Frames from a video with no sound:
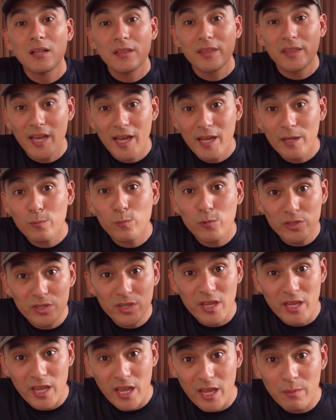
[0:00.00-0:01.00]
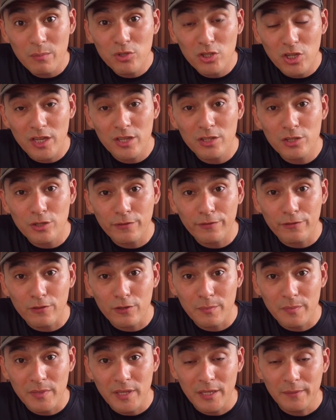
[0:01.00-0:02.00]
that was a game changer
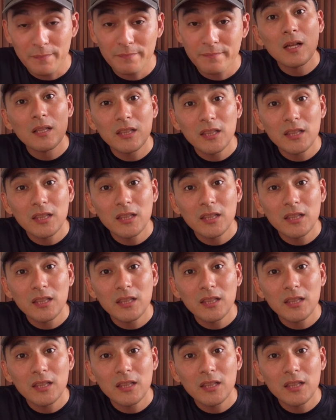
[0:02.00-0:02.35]
for me.